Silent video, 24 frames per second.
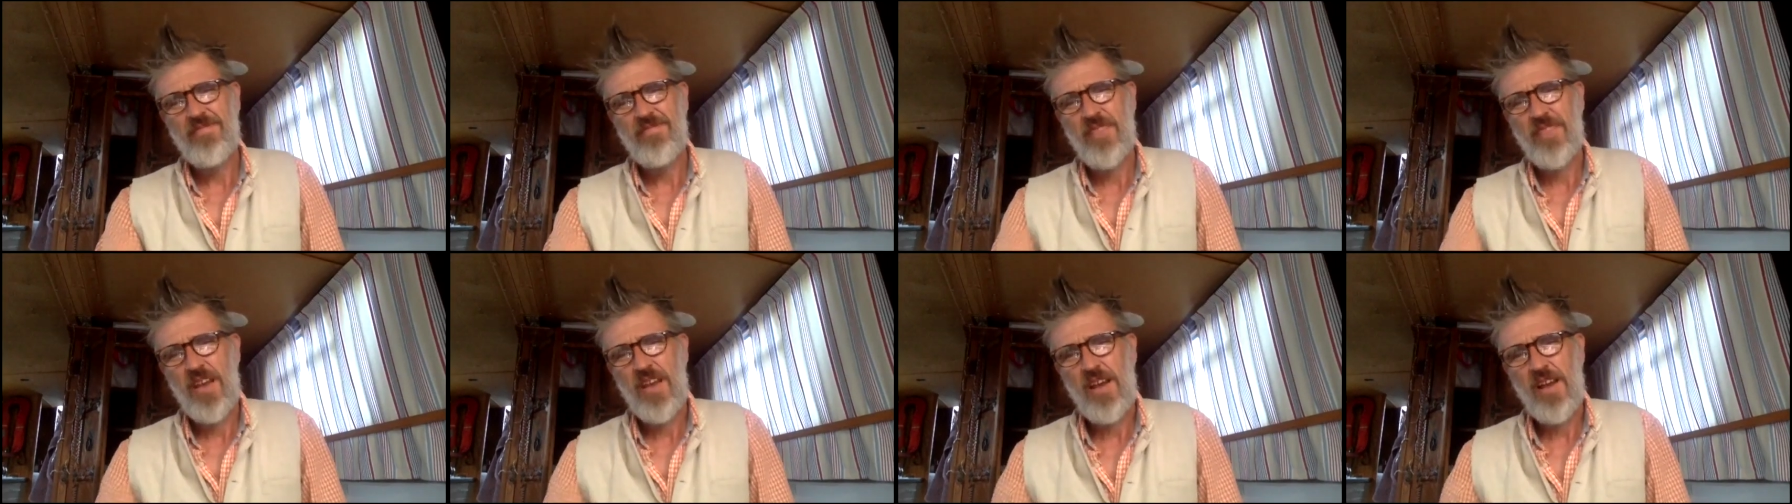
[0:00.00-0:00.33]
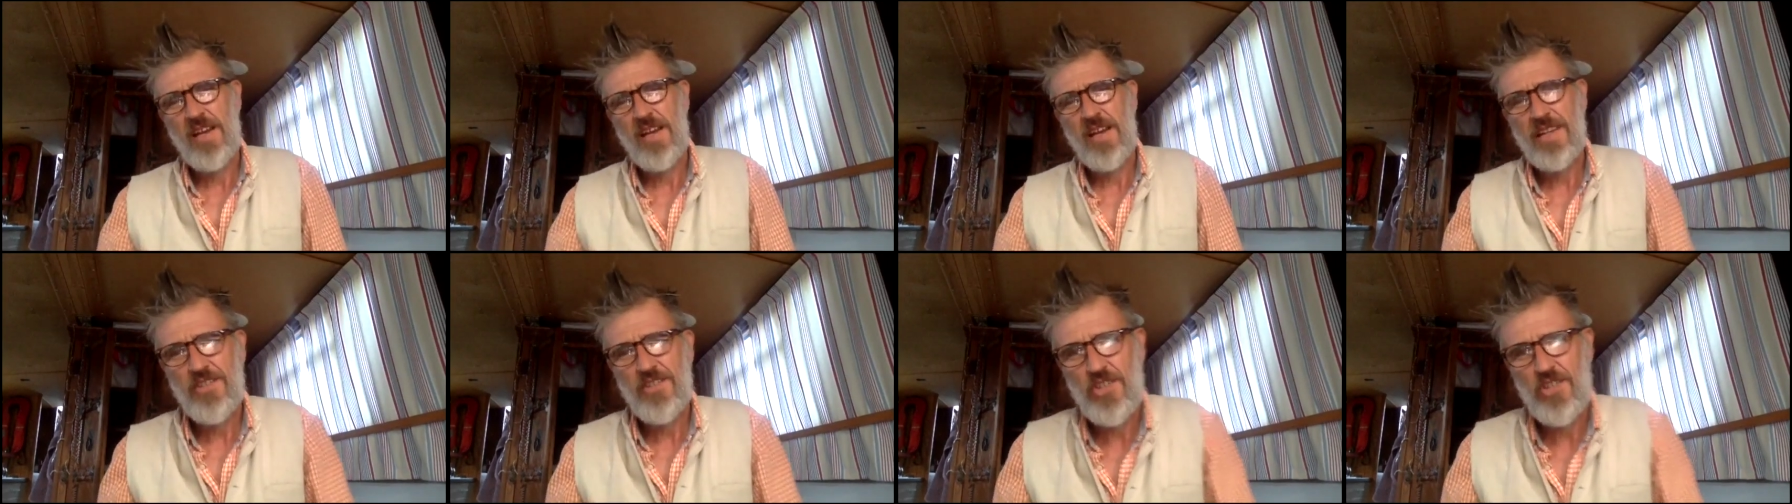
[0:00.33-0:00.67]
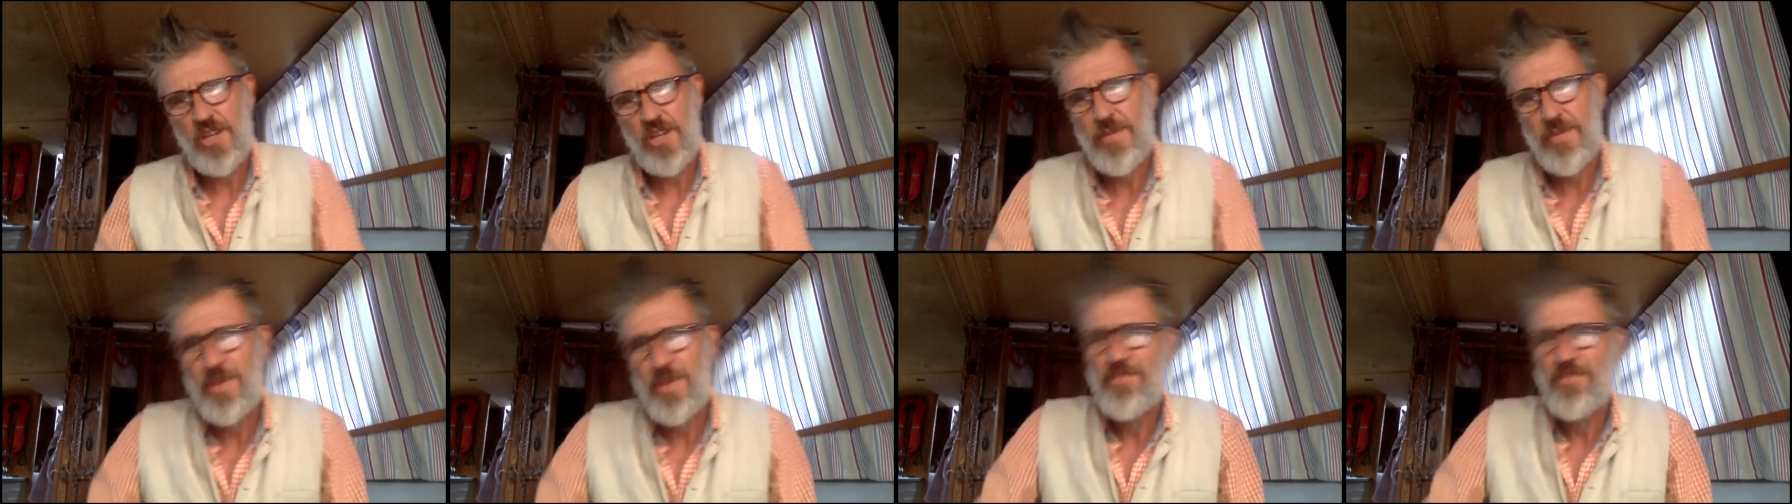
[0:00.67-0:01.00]
Hi, ladies and
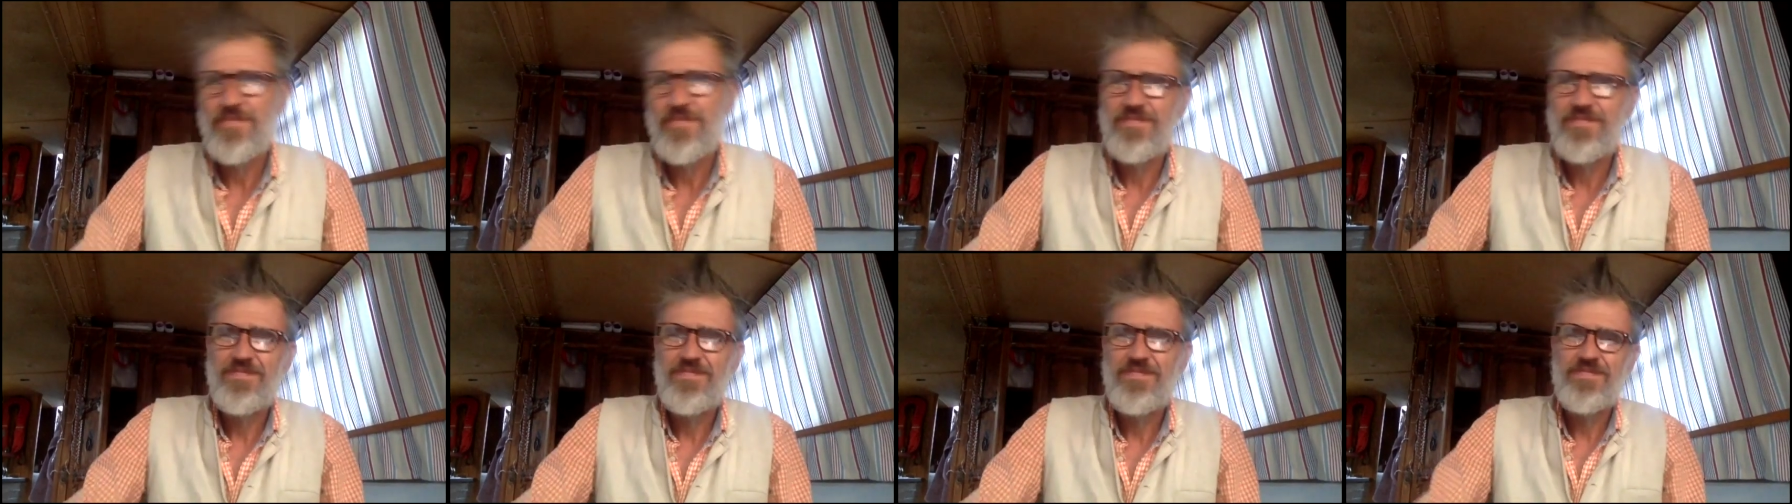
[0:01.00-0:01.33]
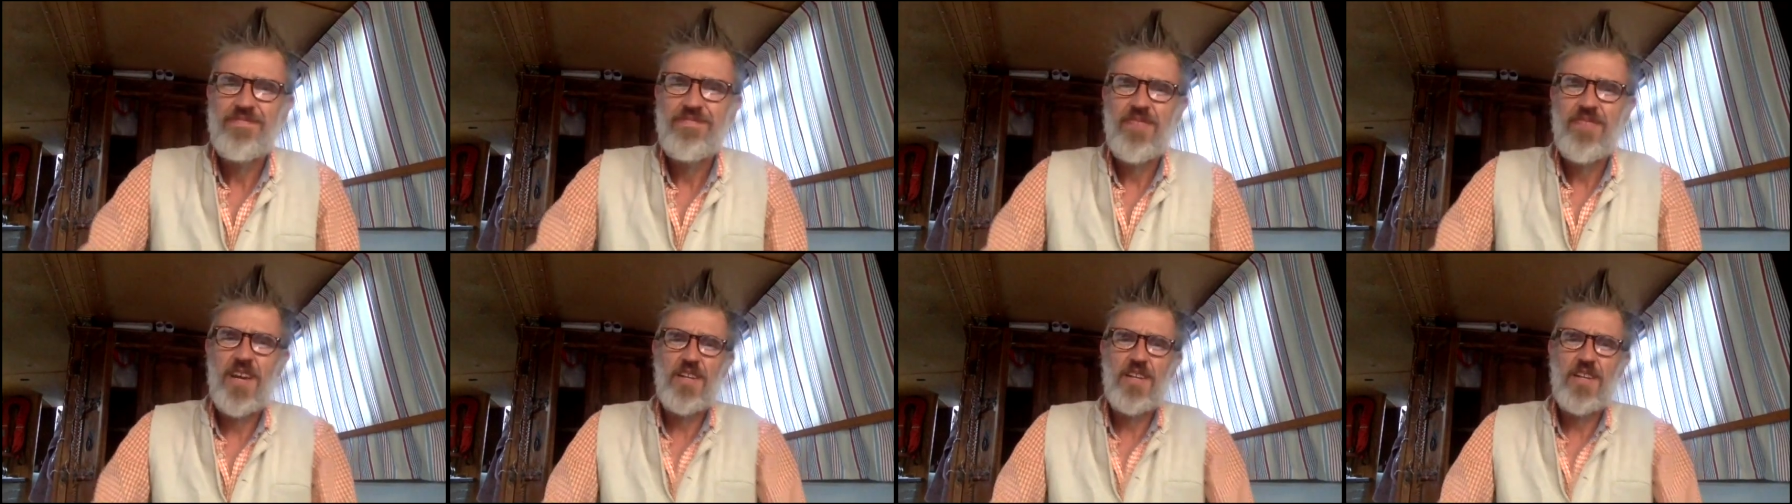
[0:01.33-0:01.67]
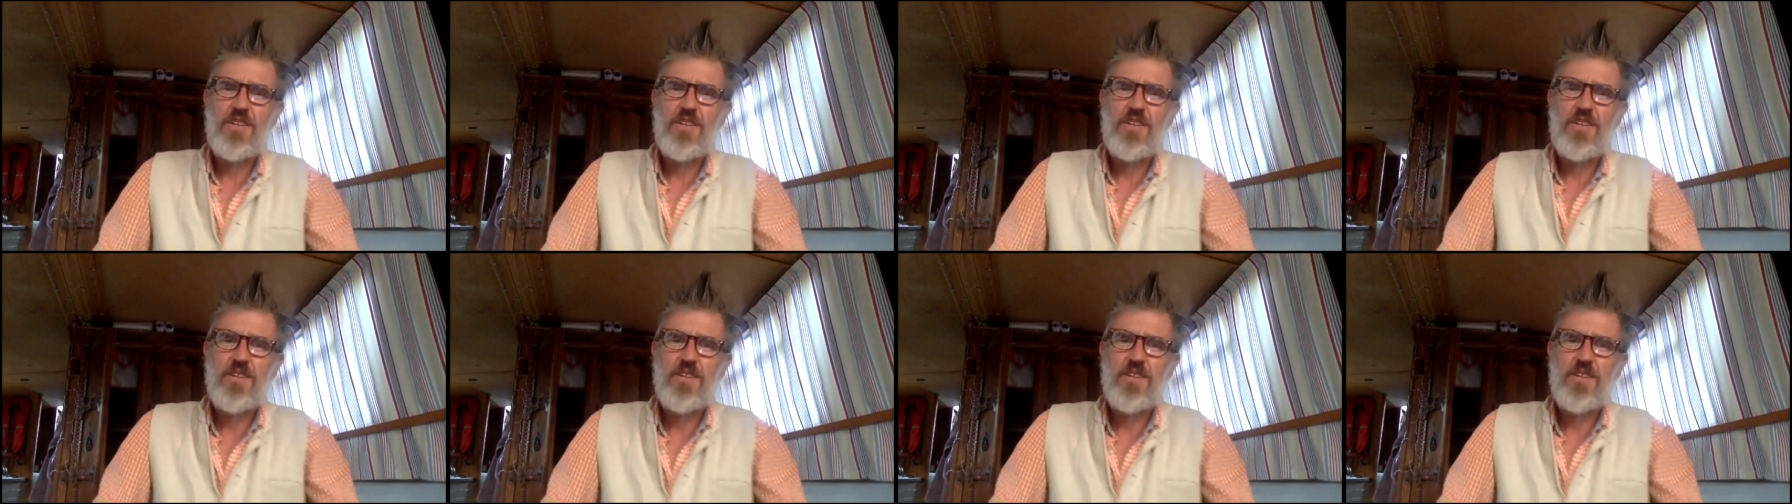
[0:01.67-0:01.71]
gentlemen. How you